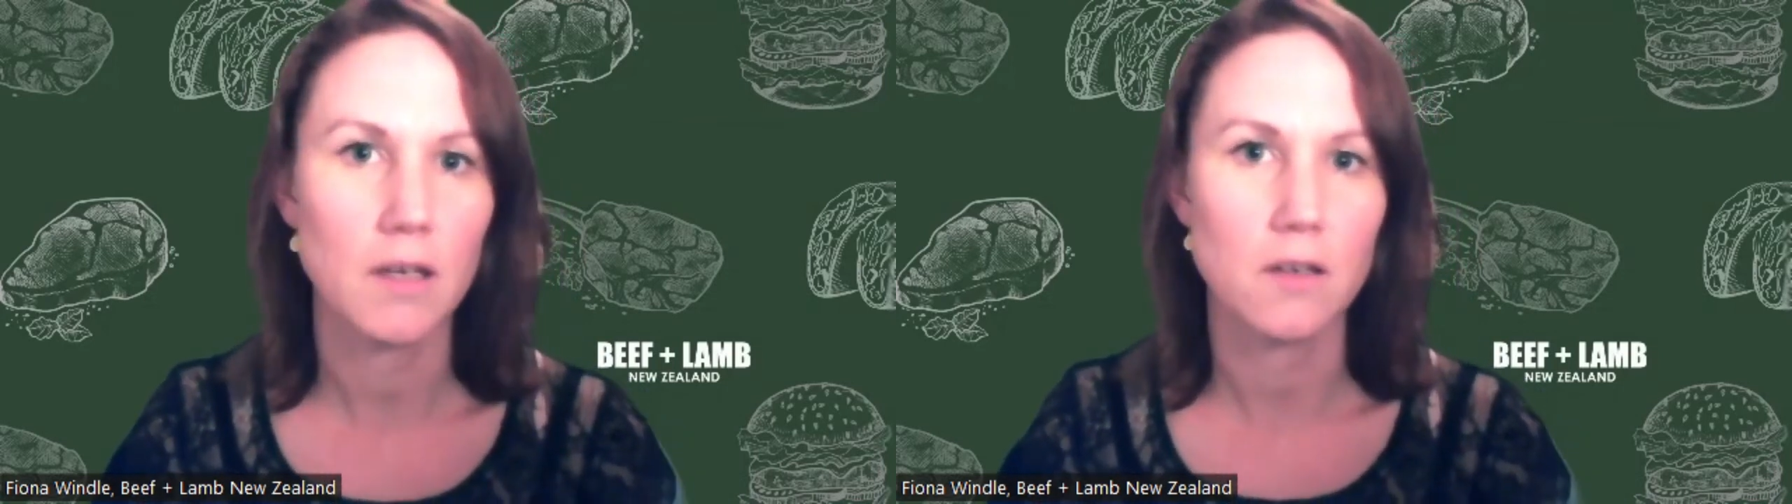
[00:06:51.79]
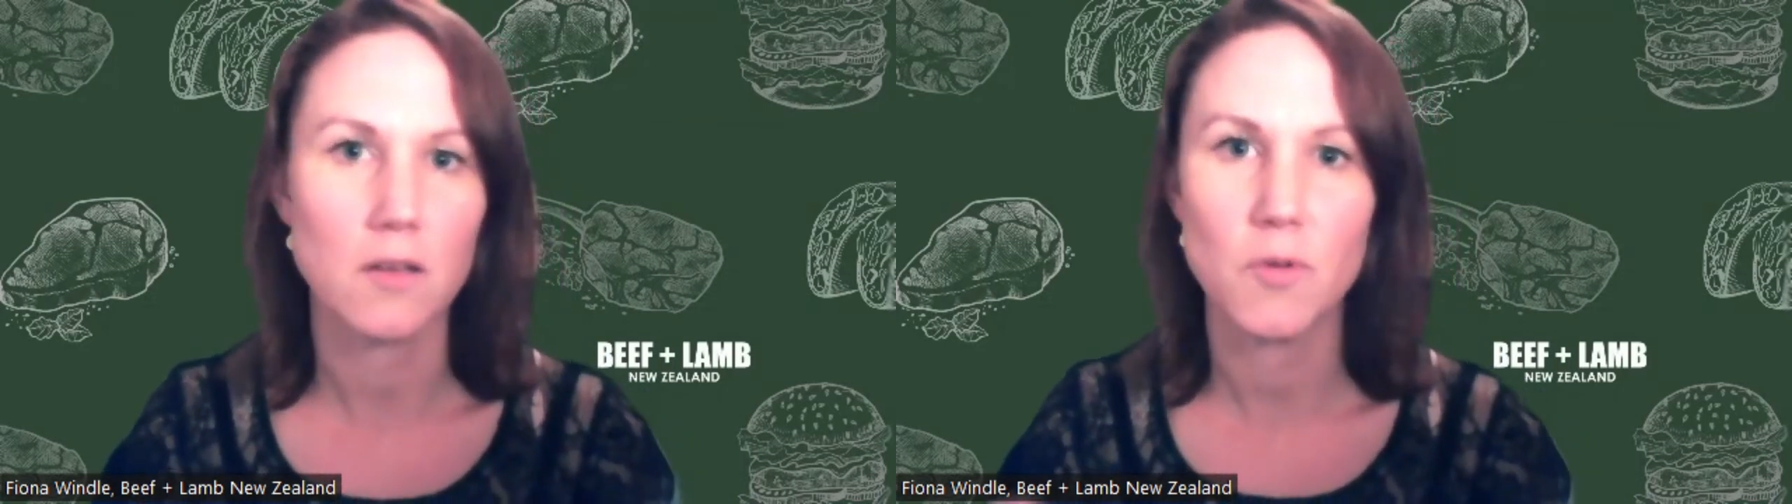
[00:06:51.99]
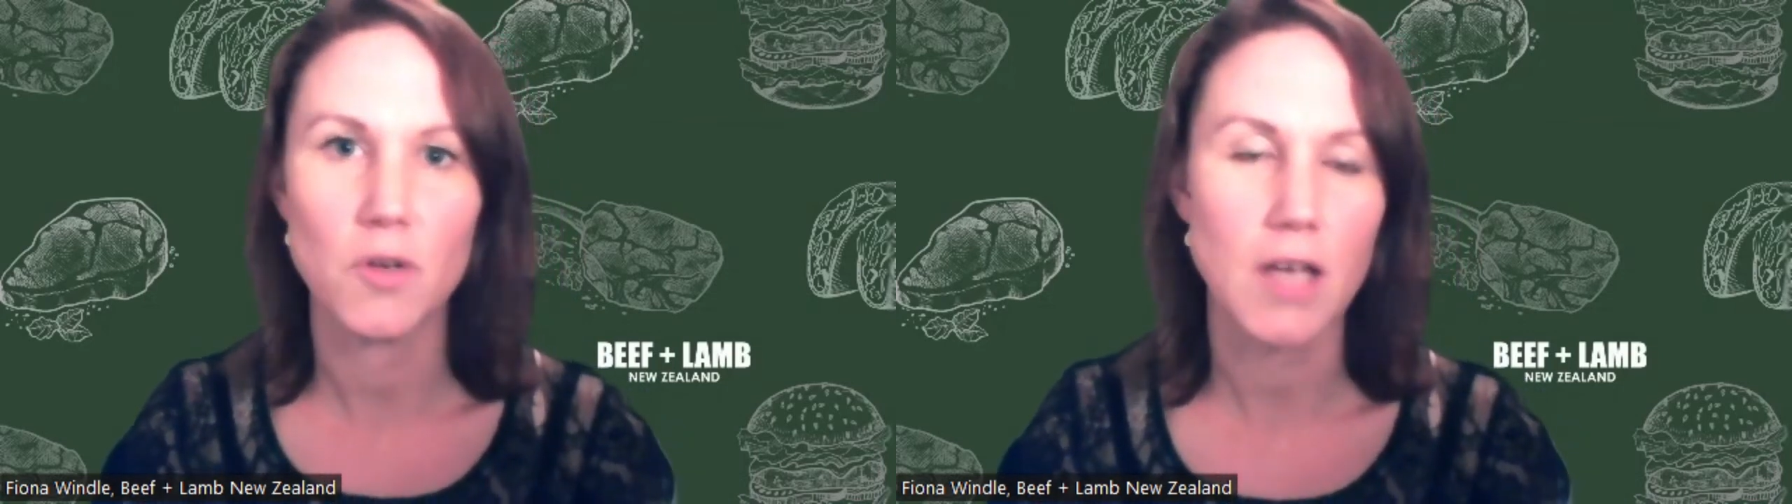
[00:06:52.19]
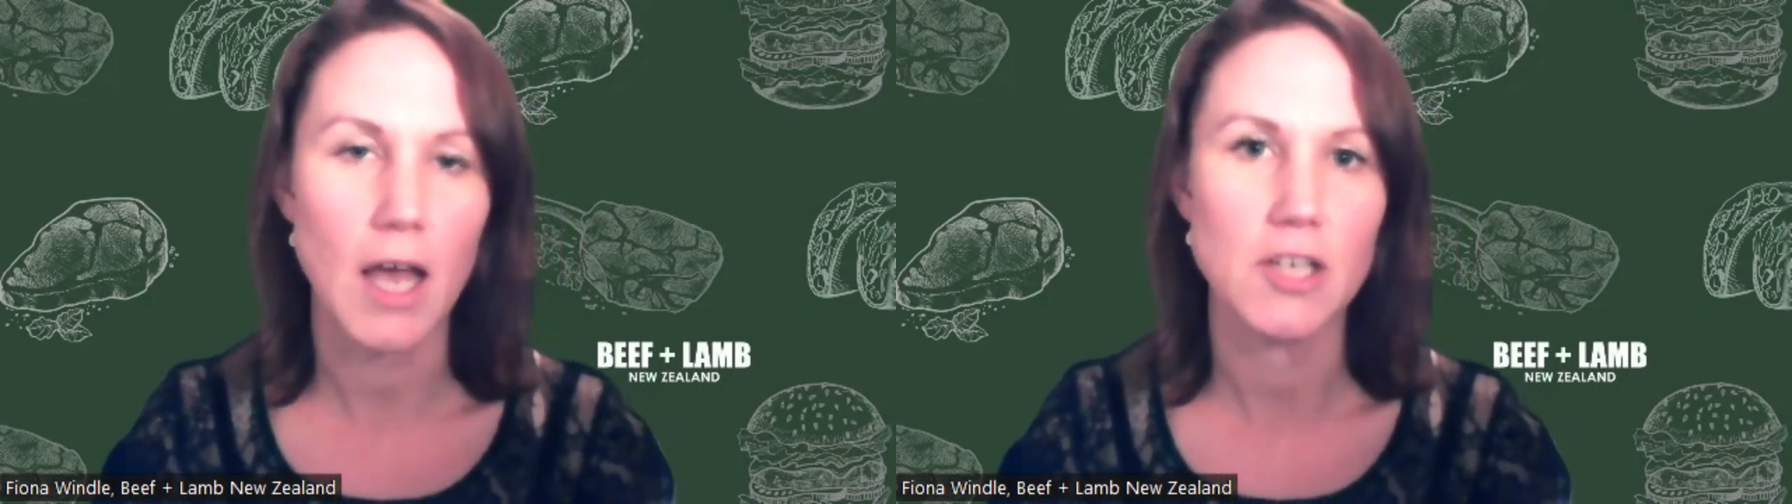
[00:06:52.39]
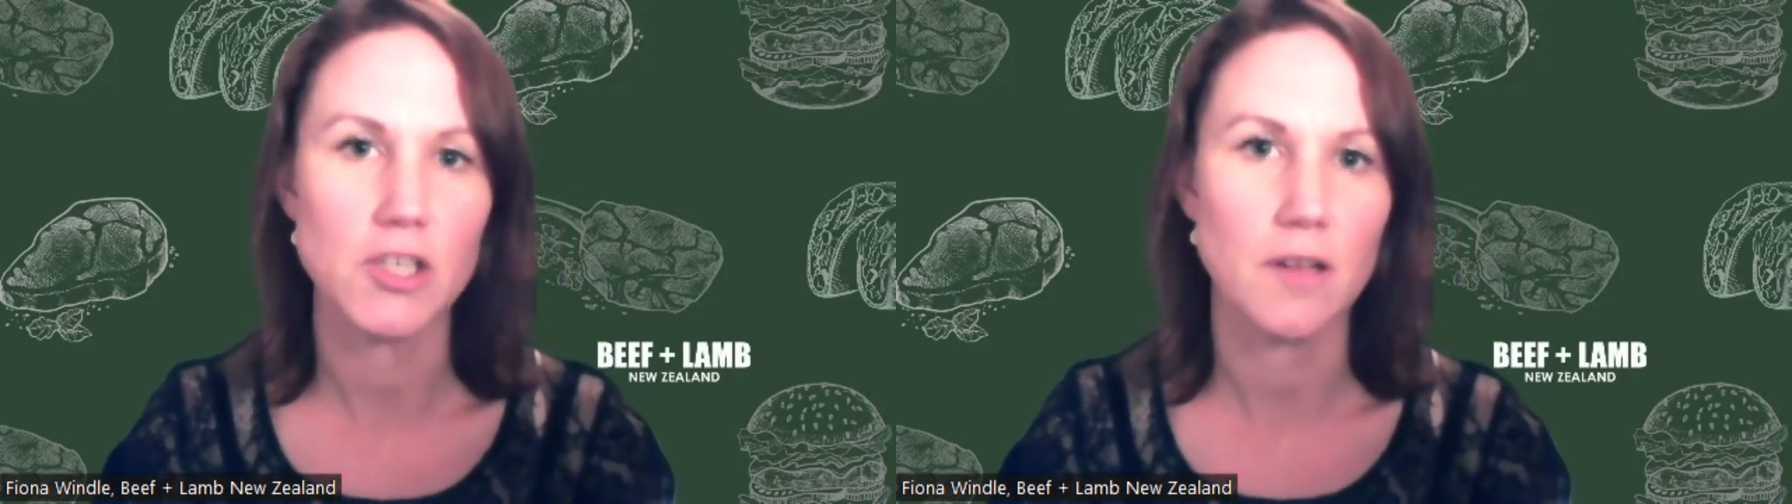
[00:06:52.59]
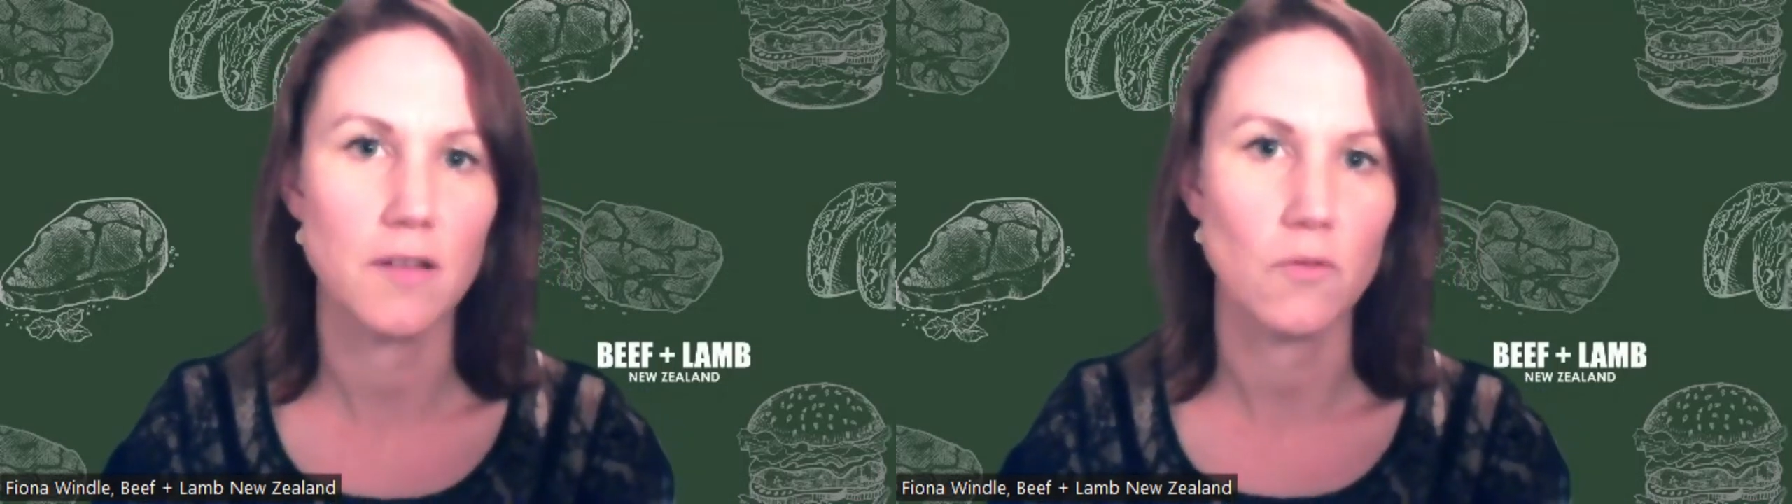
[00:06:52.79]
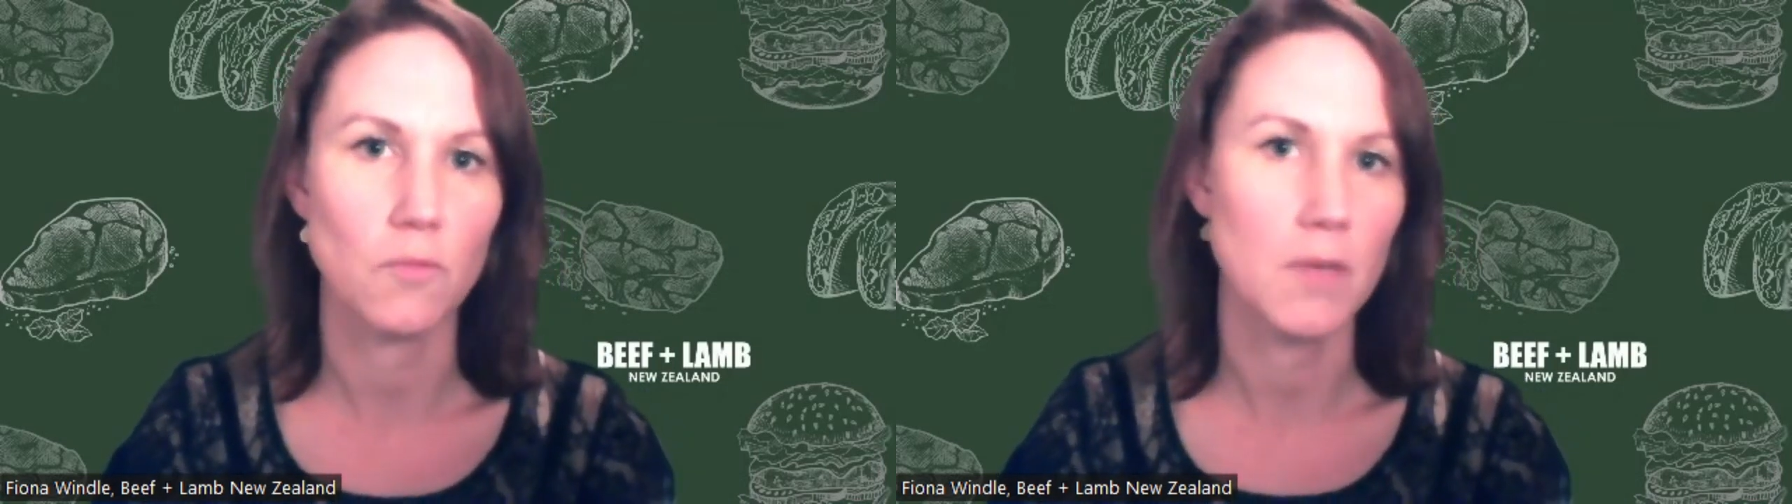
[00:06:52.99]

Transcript: in communications or